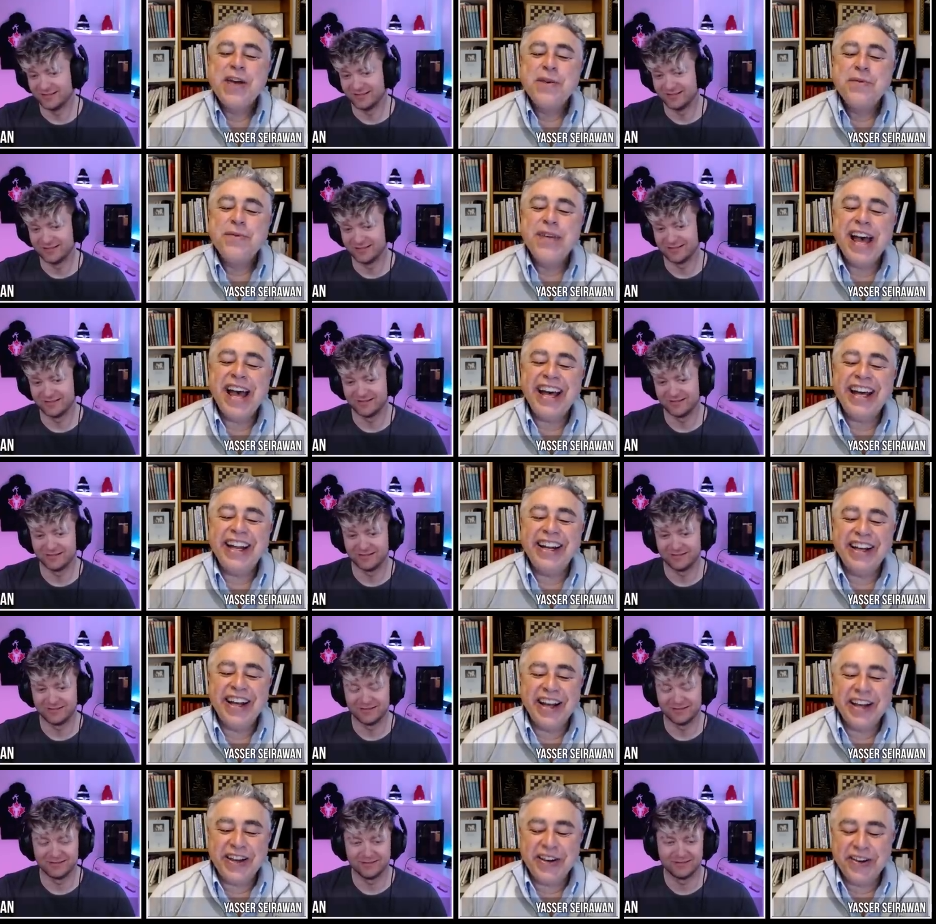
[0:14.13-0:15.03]
Speaker 1: Man,
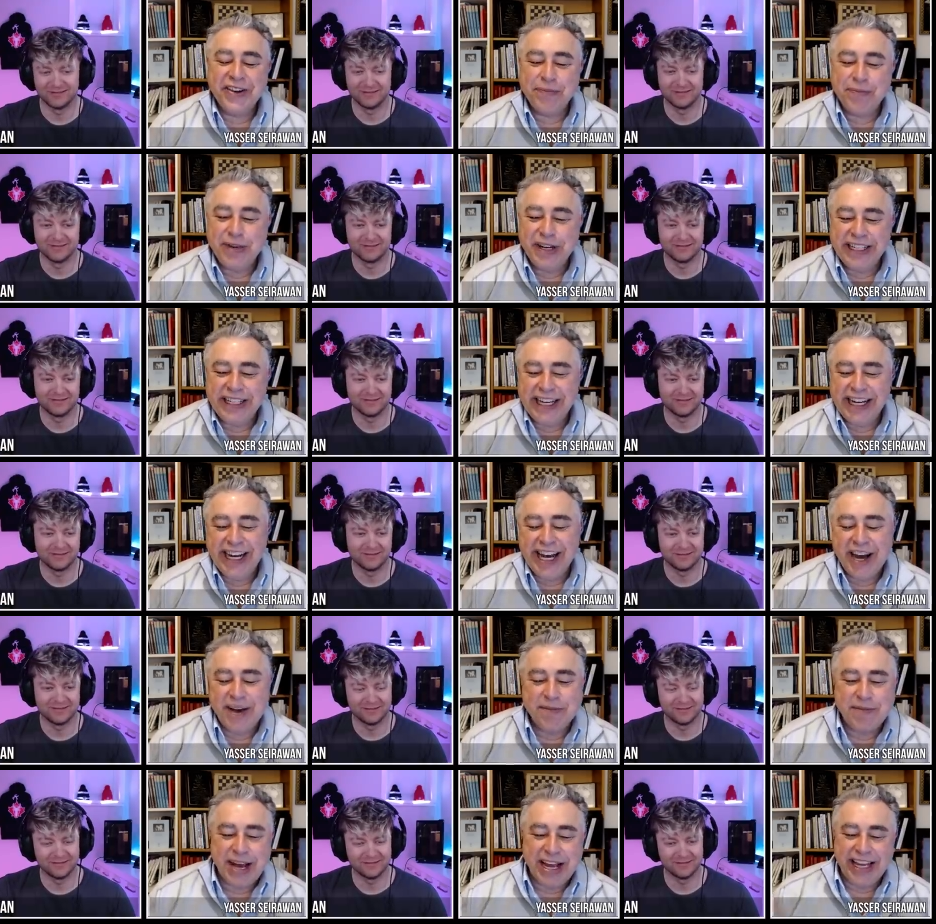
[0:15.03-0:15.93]
uh, you're bringing
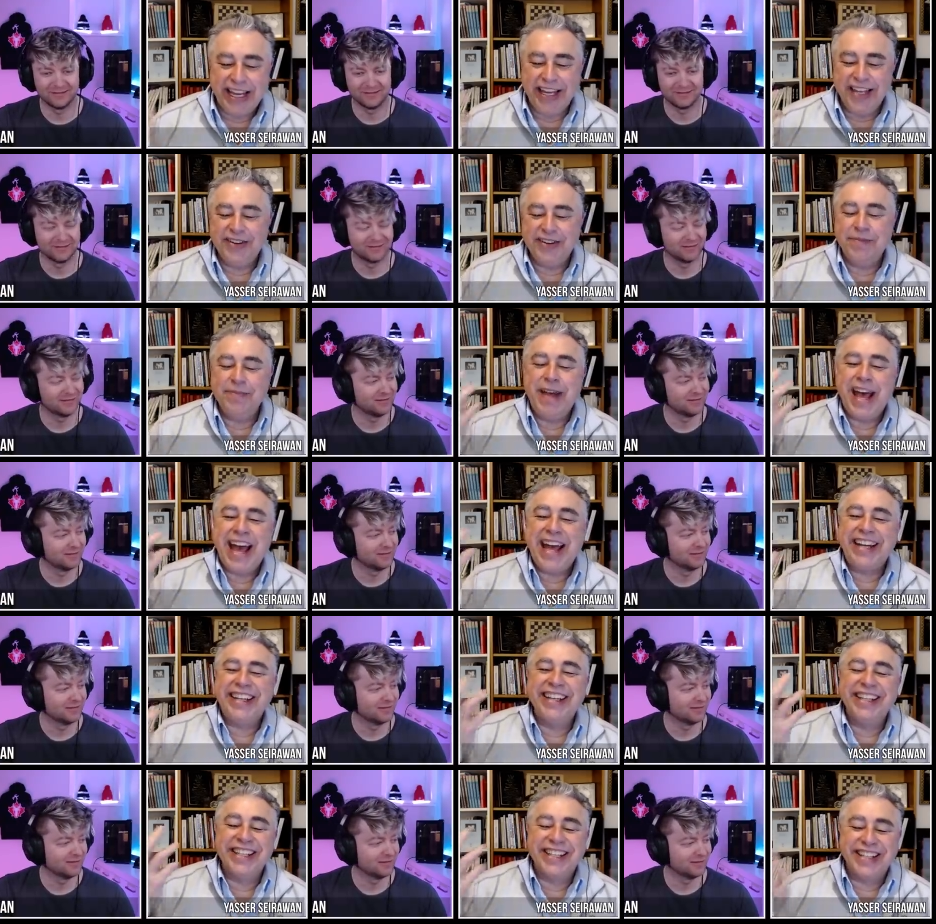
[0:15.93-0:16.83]
out my inner
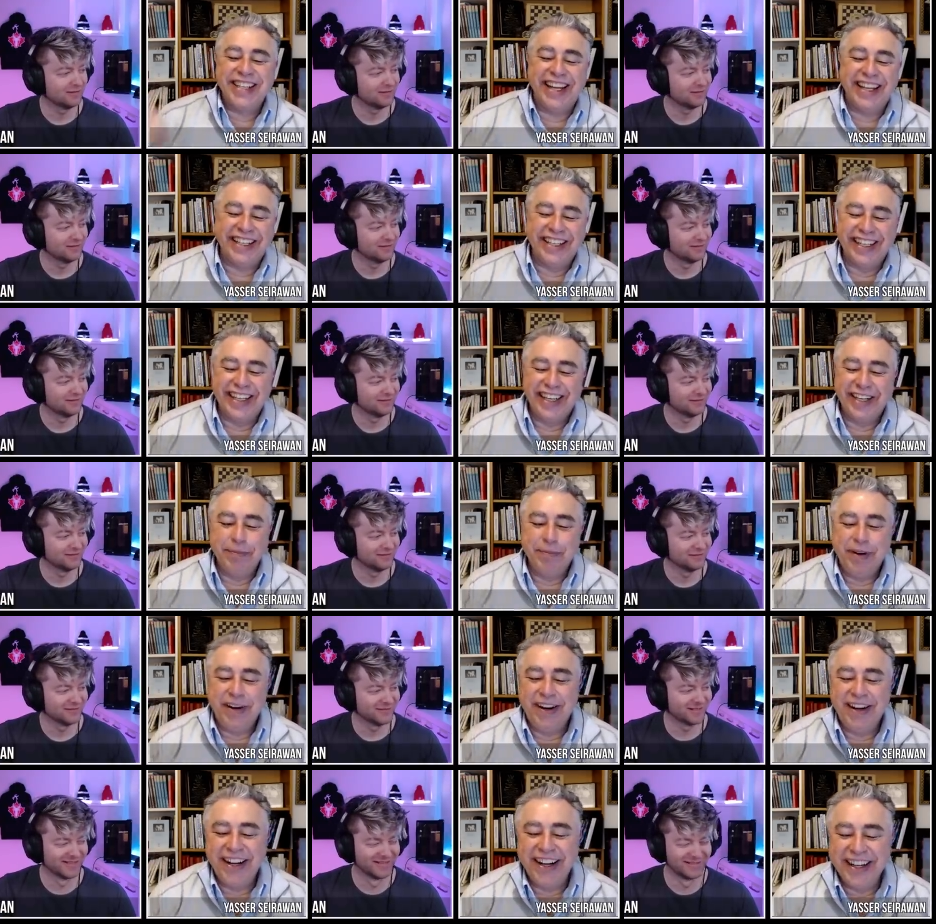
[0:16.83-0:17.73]
Magnus suddenly,
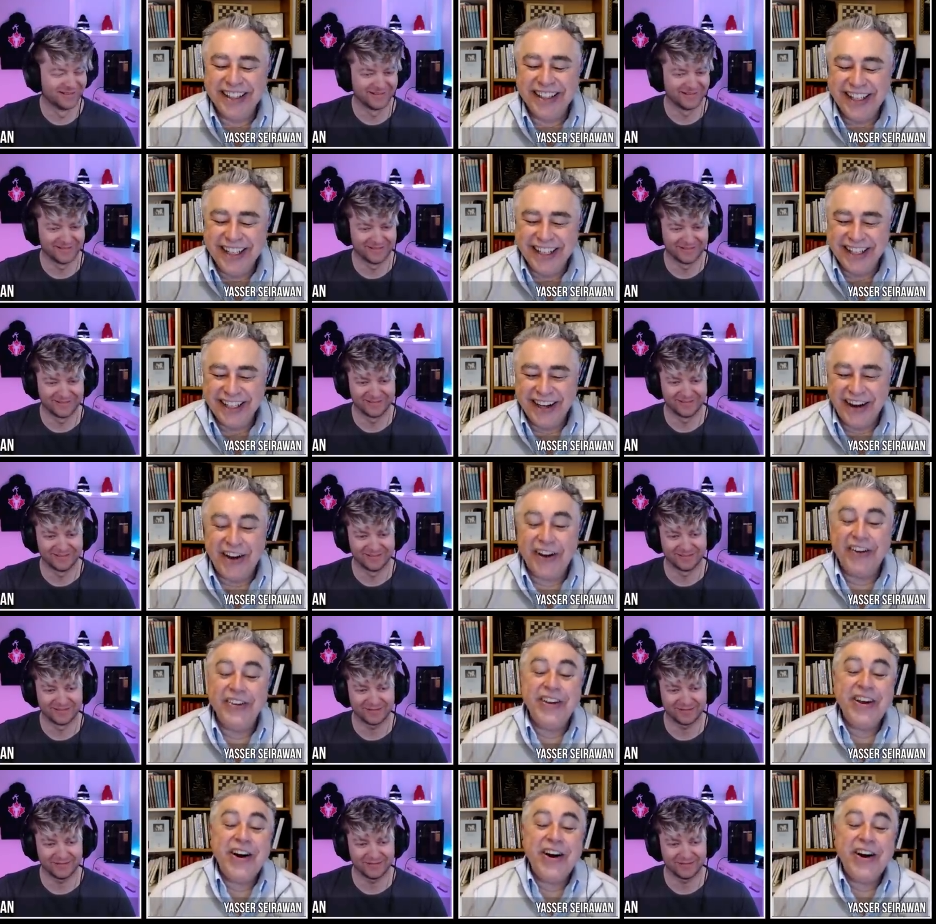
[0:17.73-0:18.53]
Pawn. oh no!